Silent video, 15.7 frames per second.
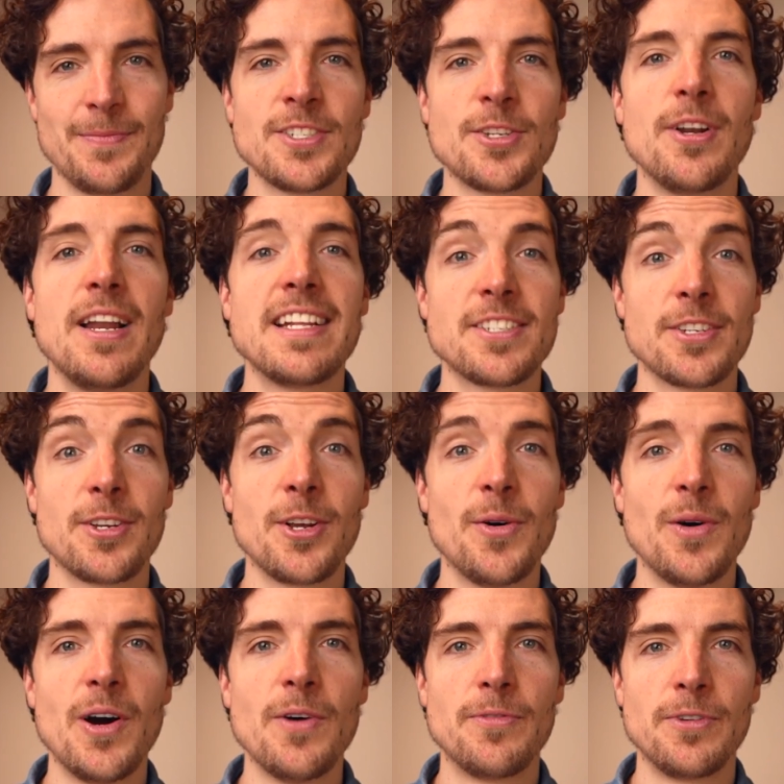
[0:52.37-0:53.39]
So let's
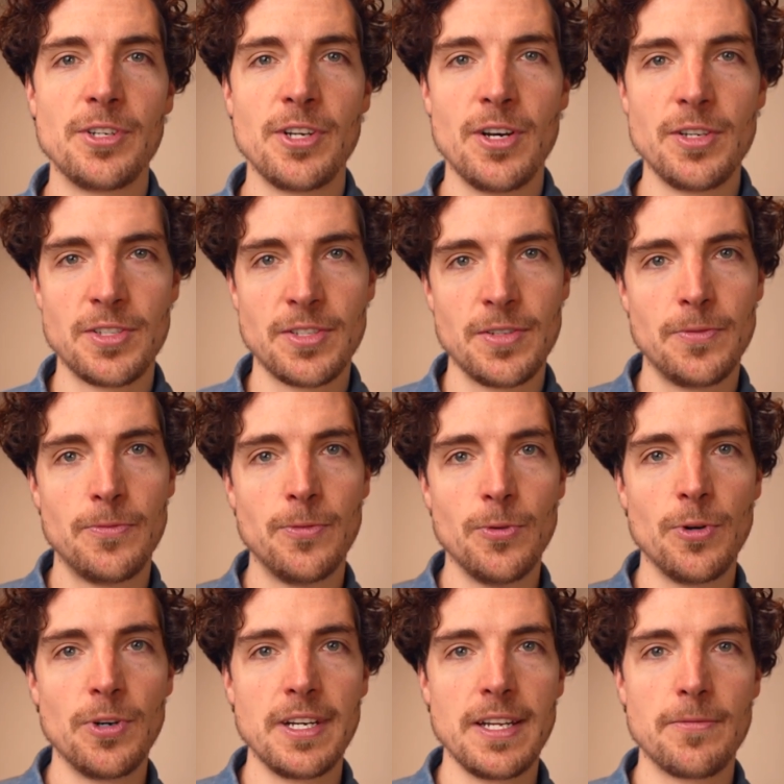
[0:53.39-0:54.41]
go over those
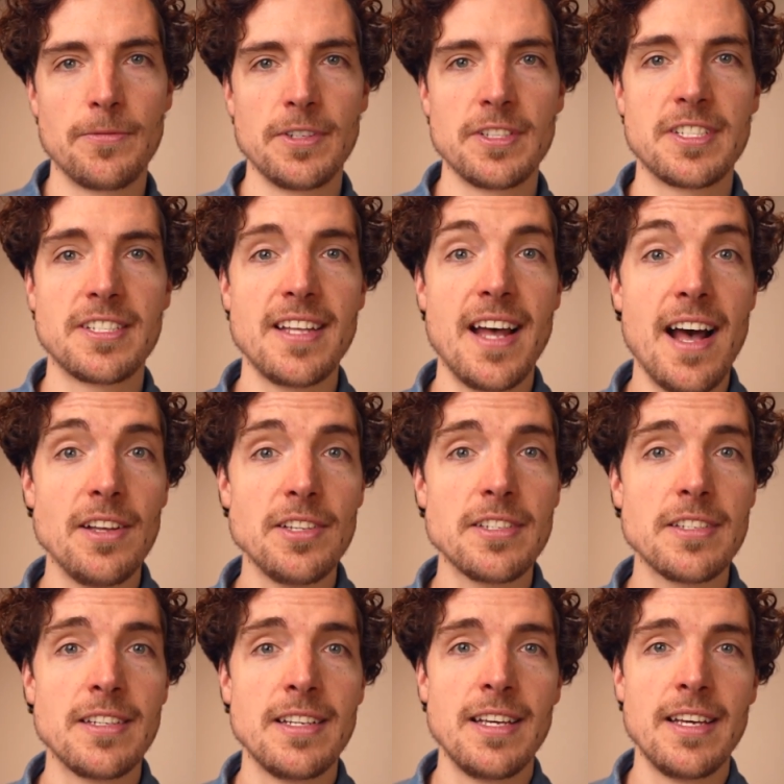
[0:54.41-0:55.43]
4 different
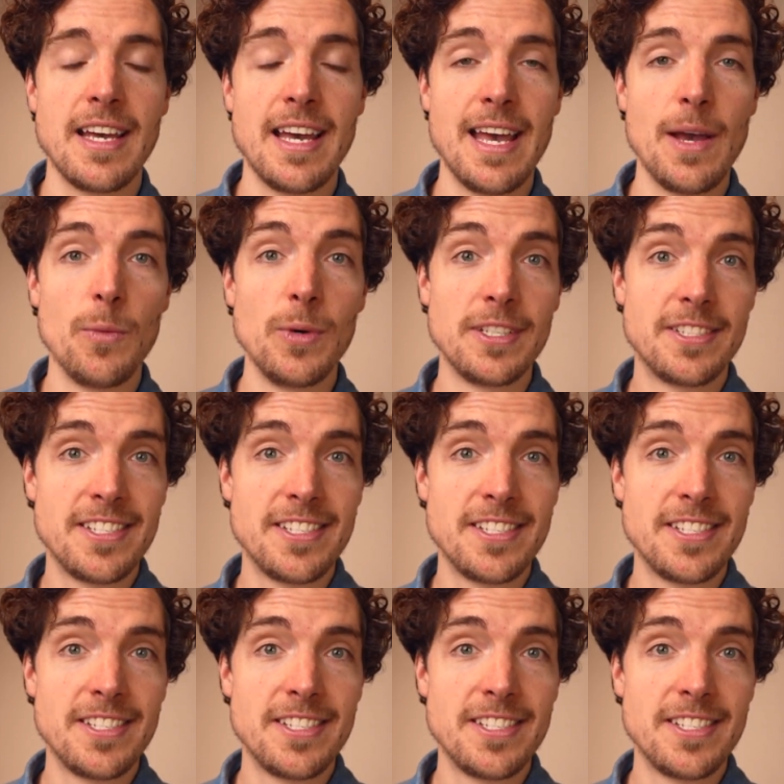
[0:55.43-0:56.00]
styles and with